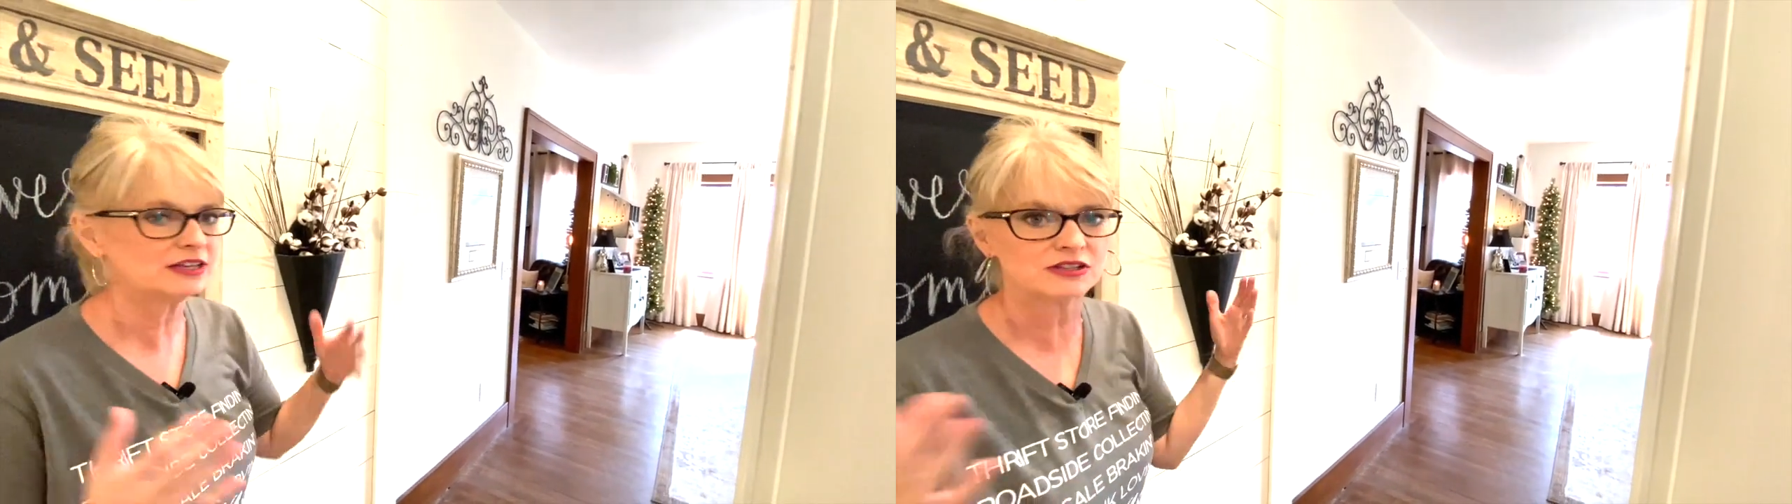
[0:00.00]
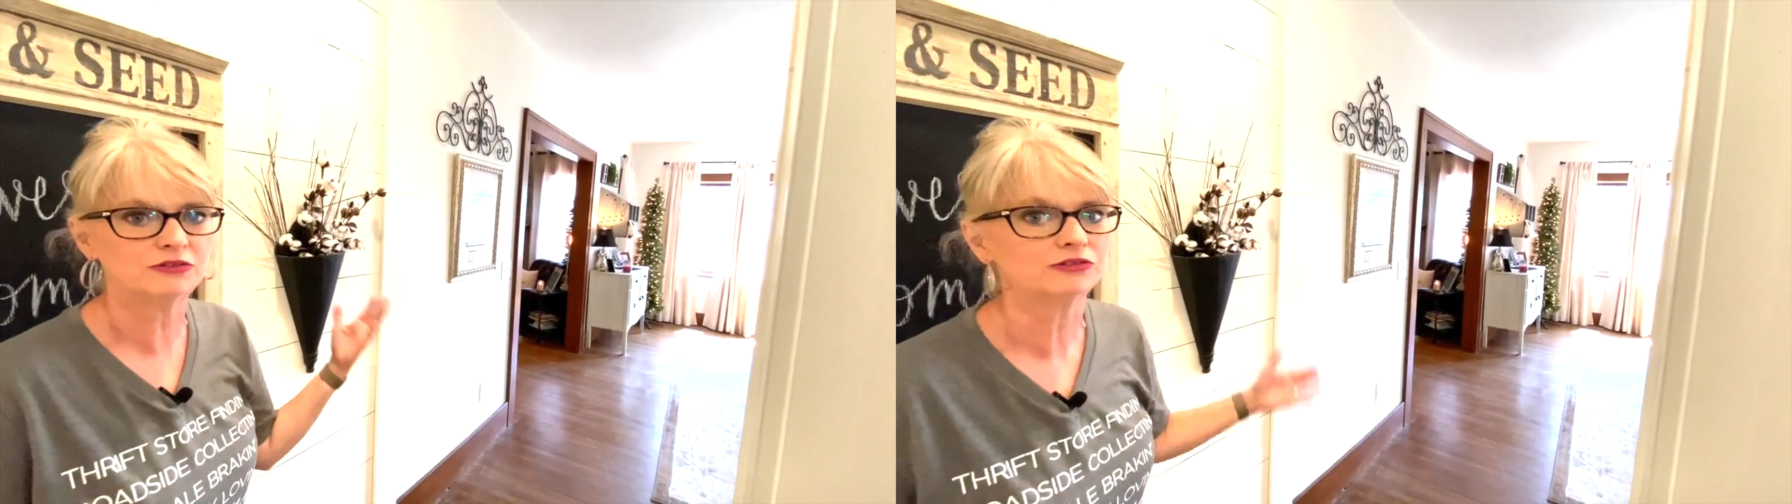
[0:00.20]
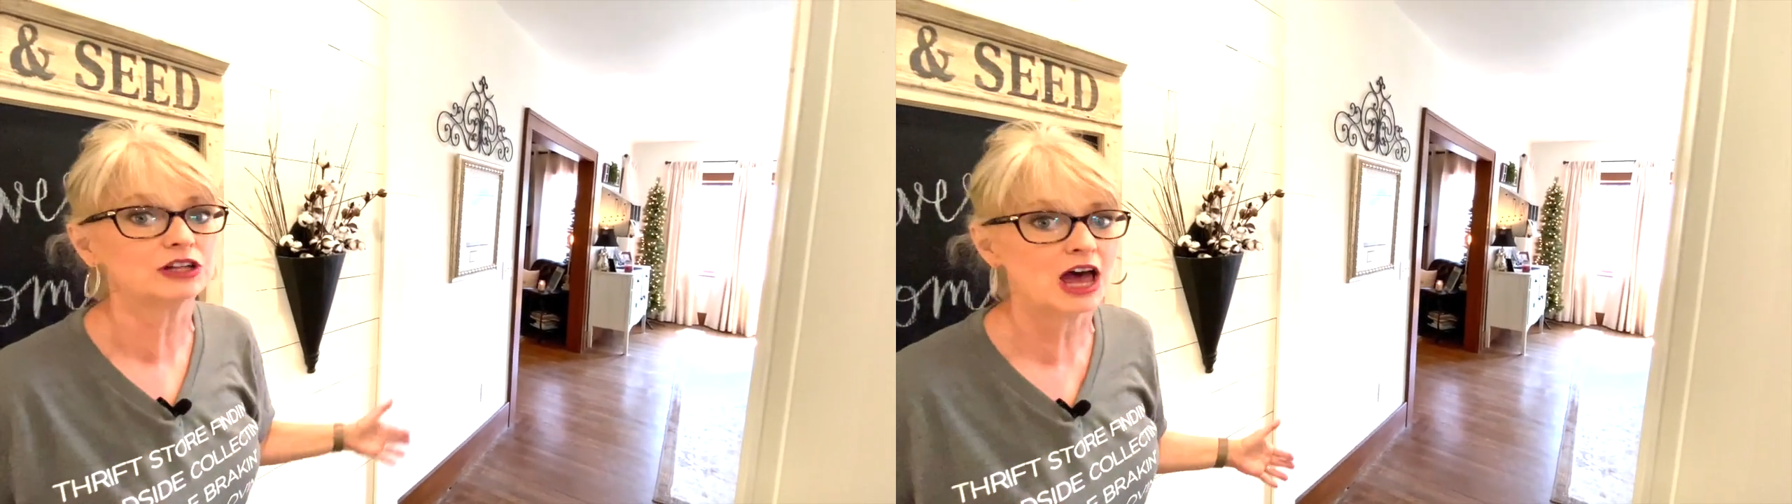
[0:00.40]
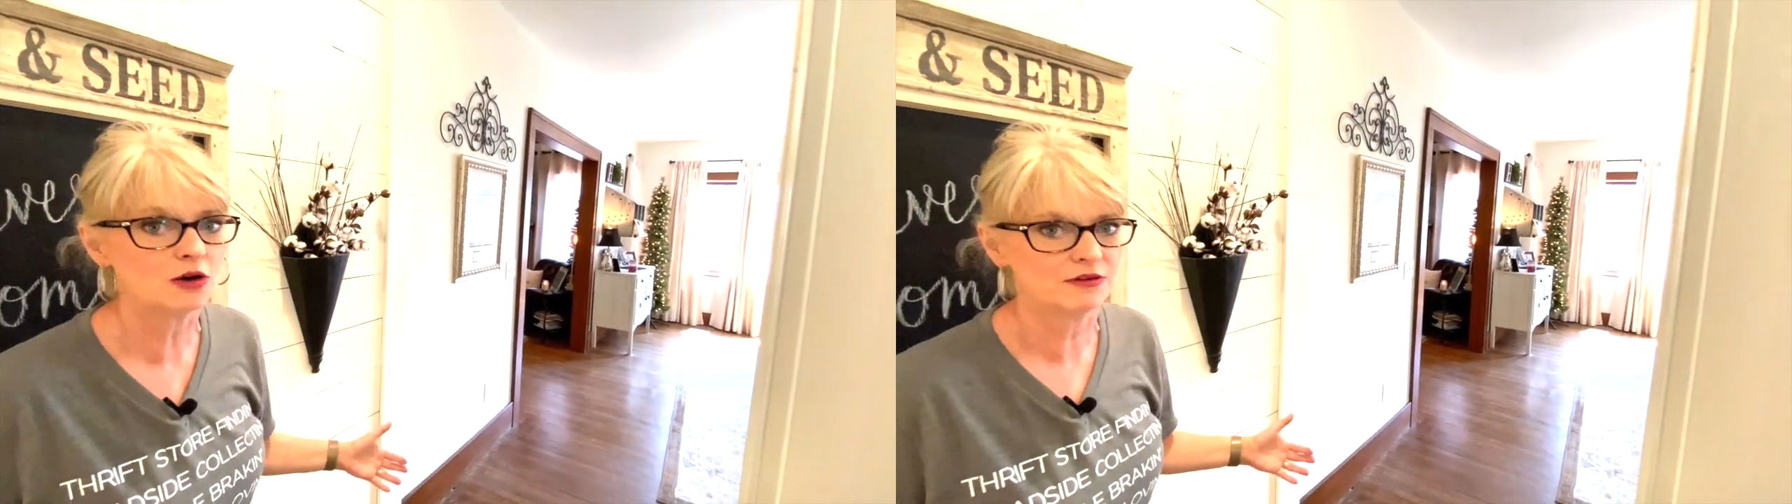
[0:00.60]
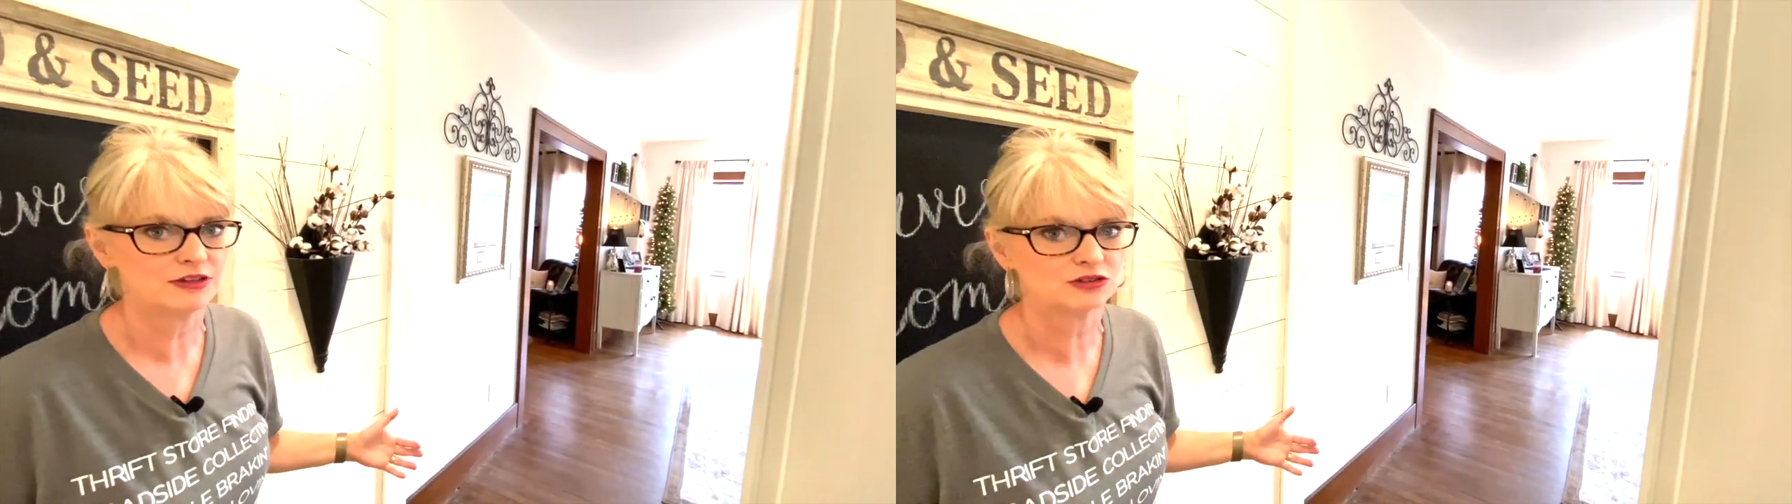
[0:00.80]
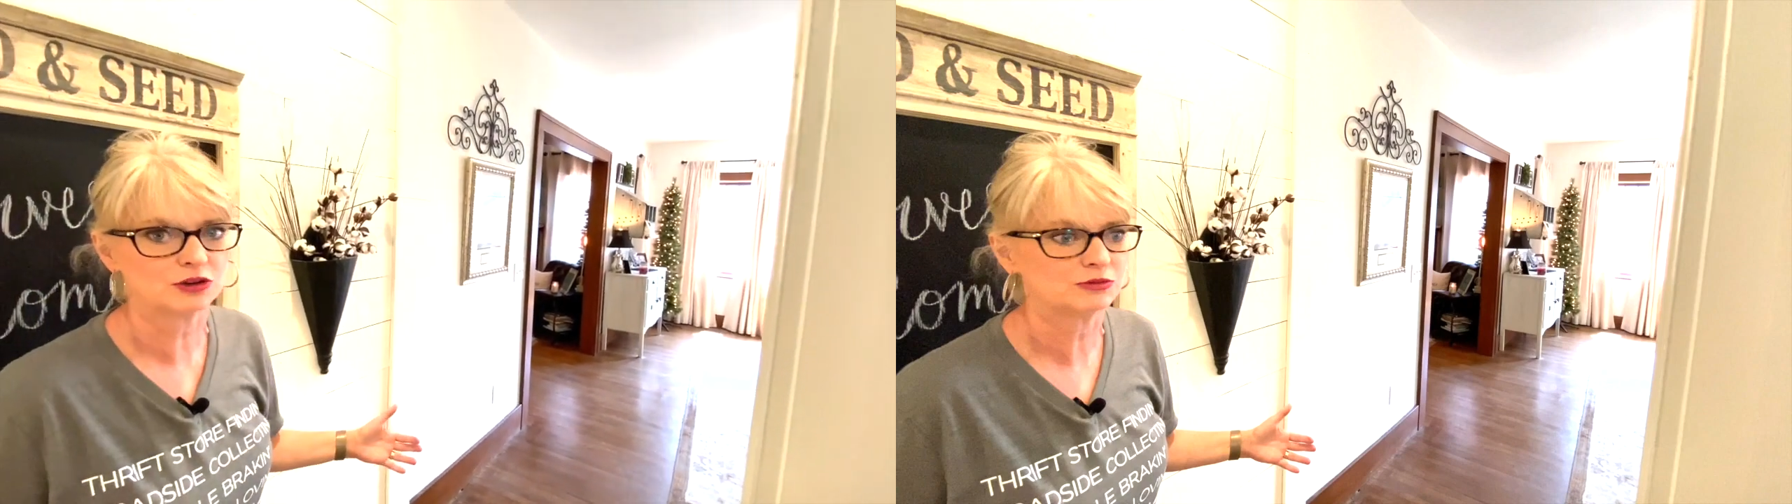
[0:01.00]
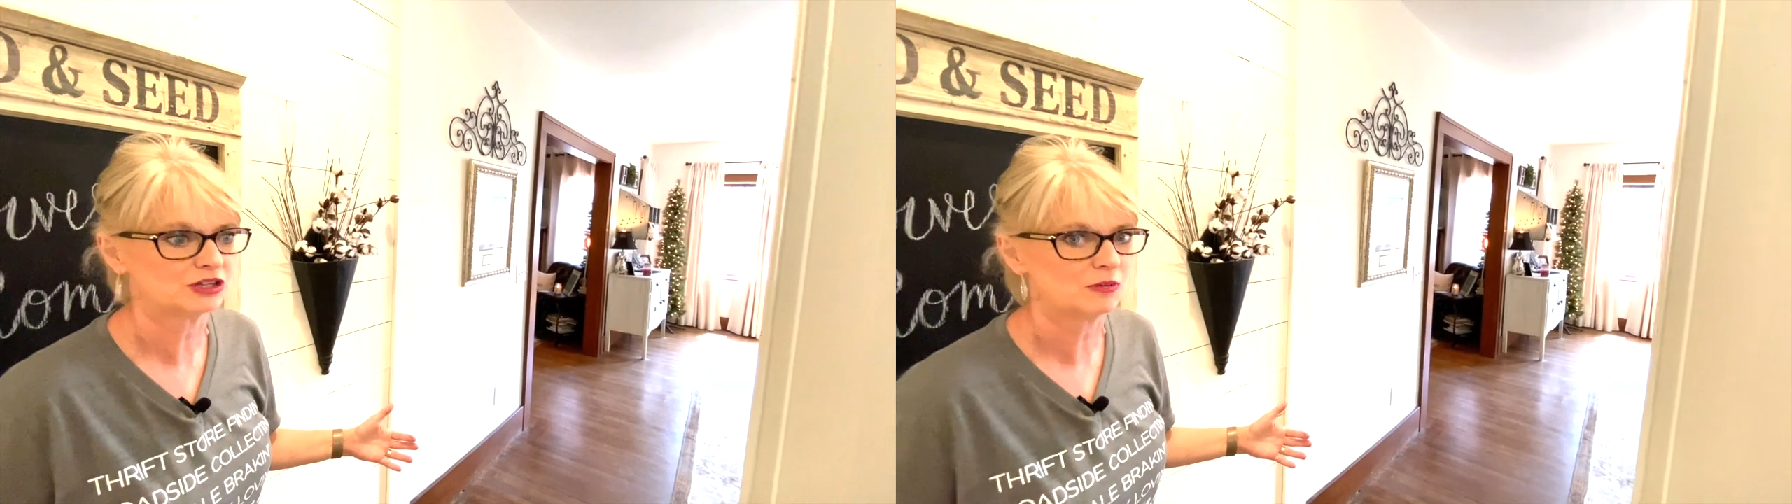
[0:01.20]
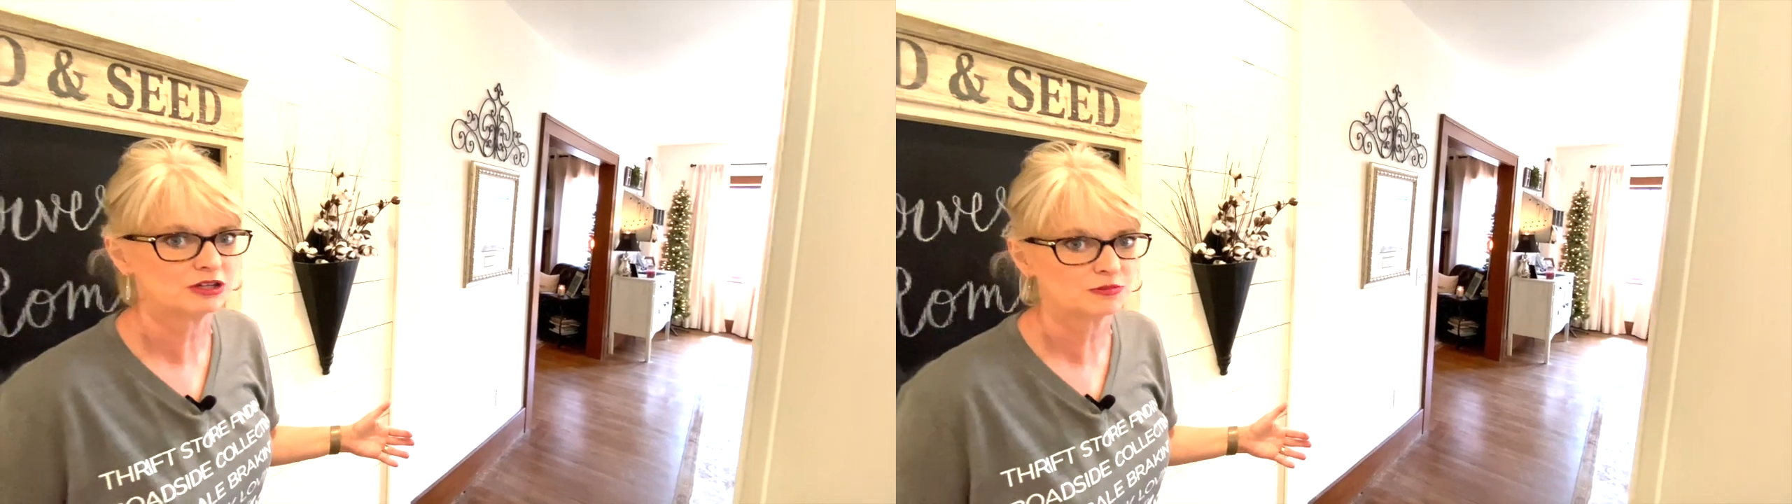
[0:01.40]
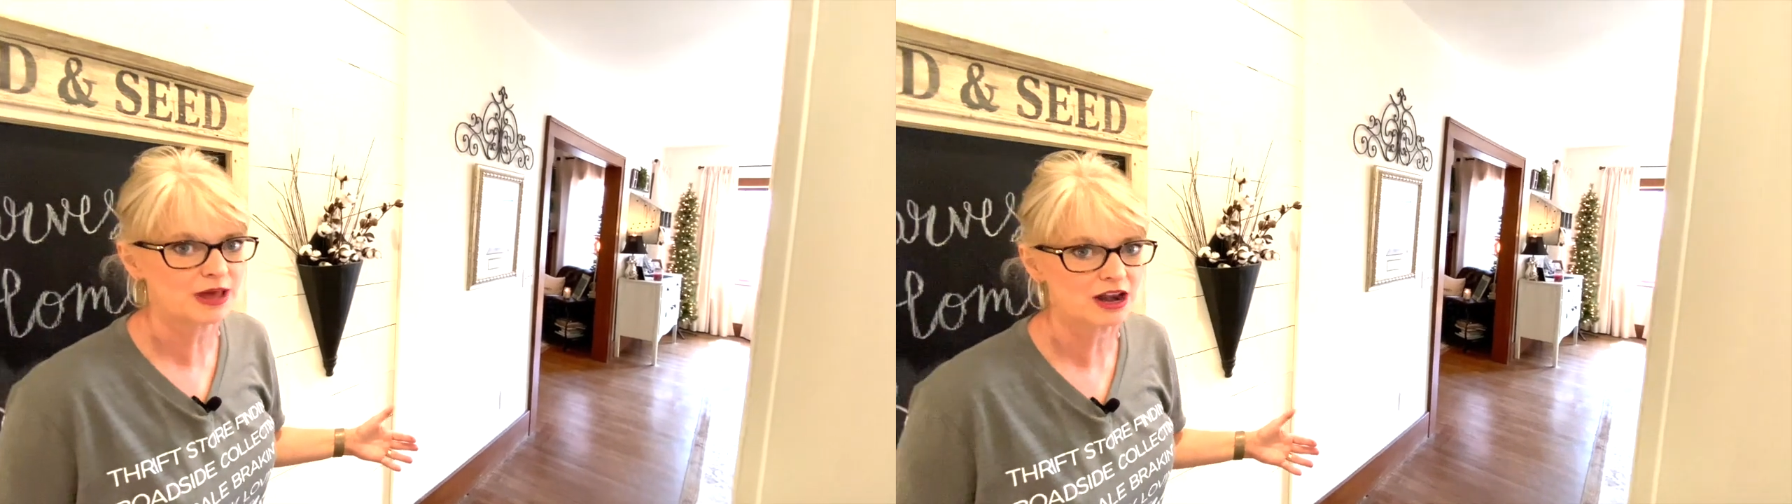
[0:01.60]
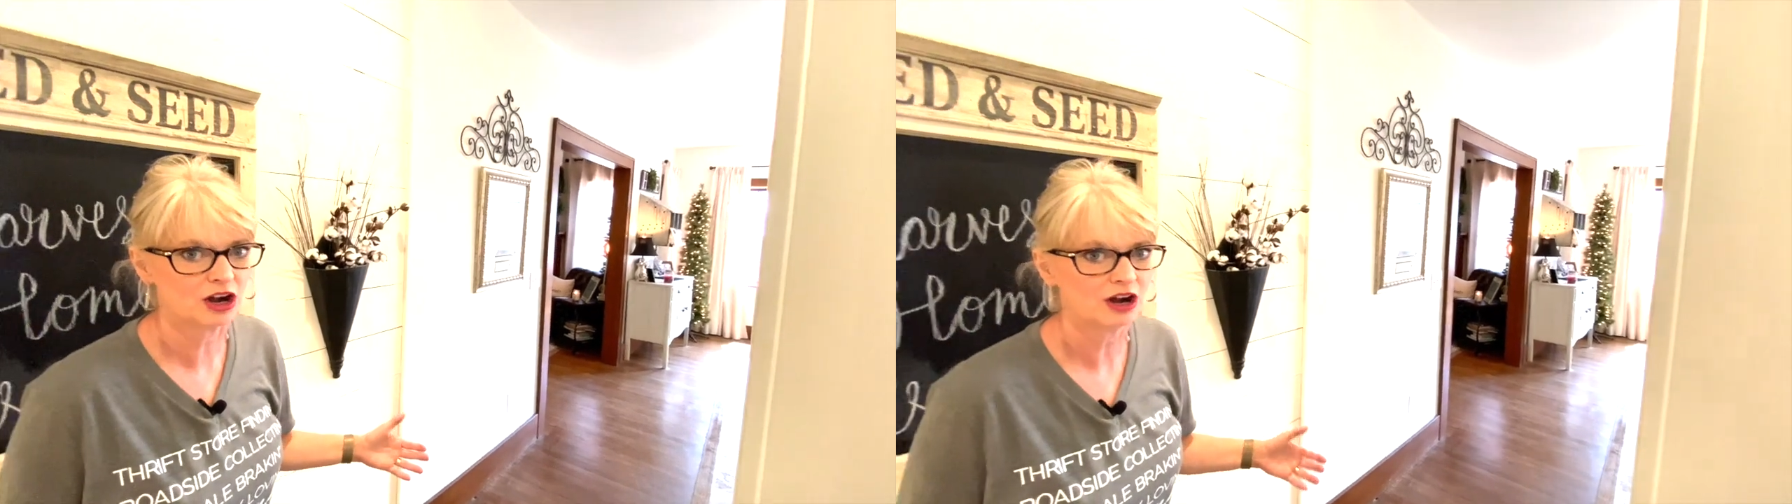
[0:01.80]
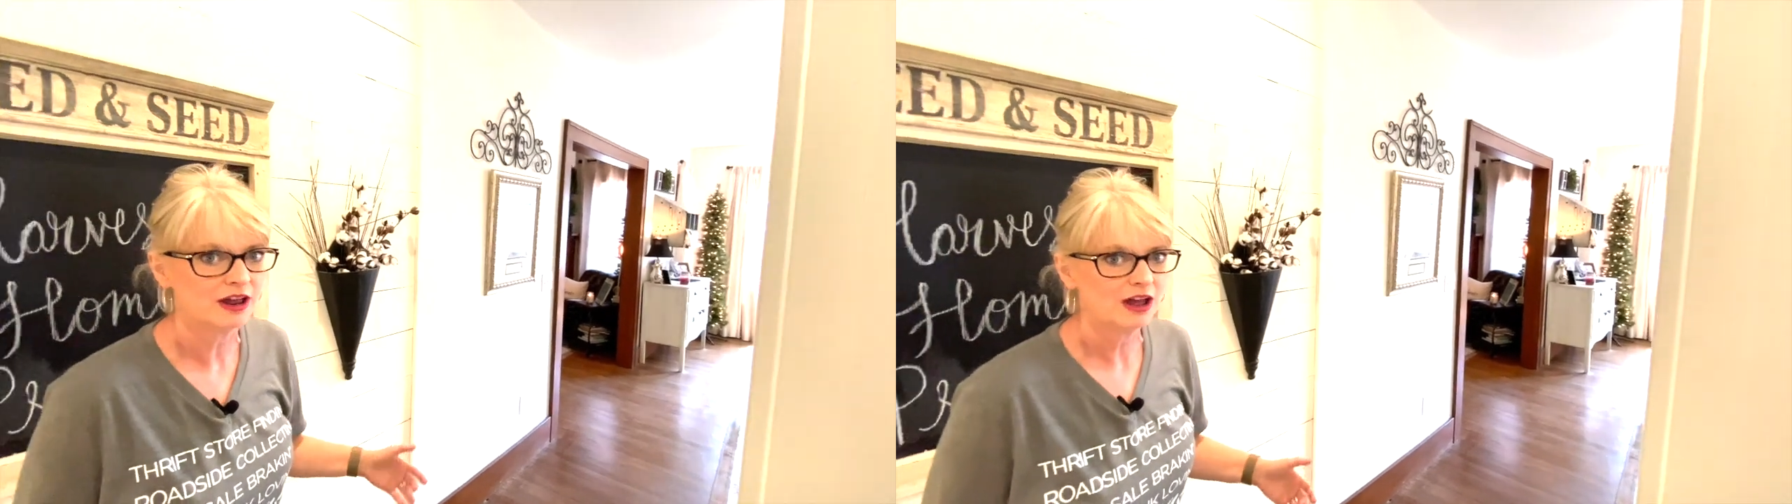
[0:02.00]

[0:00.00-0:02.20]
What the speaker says: the flow of this room so much better